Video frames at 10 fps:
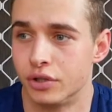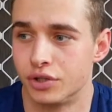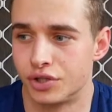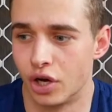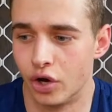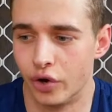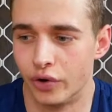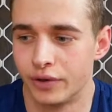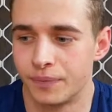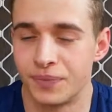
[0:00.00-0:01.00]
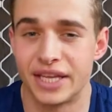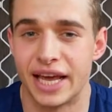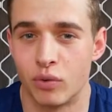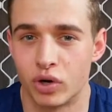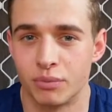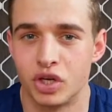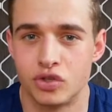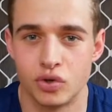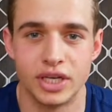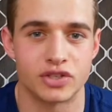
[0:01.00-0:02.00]
So yeah, what I'm going
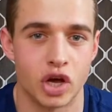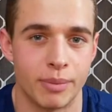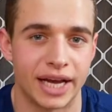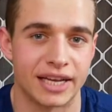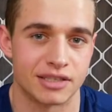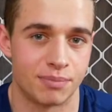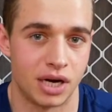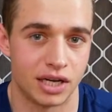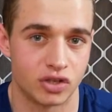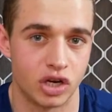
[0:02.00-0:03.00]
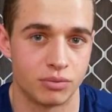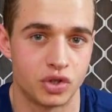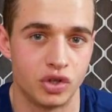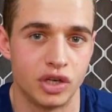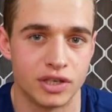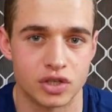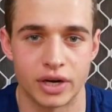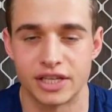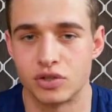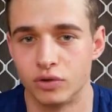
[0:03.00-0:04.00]
to do is go back as a part-time student, so
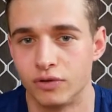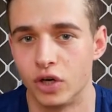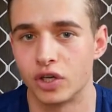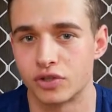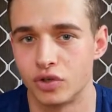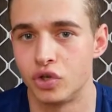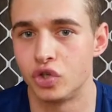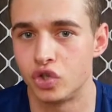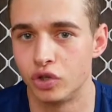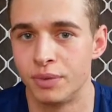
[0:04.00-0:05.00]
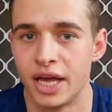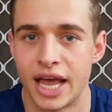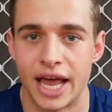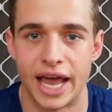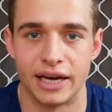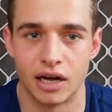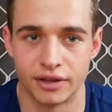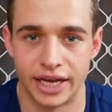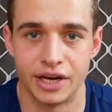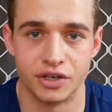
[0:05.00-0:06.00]
I can still focus on YouTube and
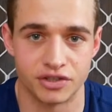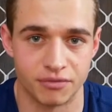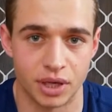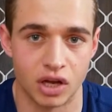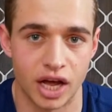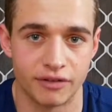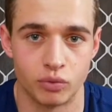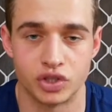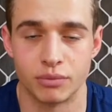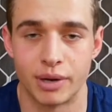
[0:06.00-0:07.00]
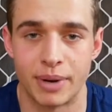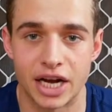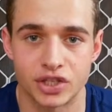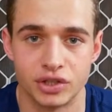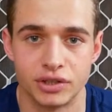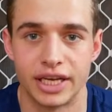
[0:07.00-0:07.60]
other areas of my life which are my passion,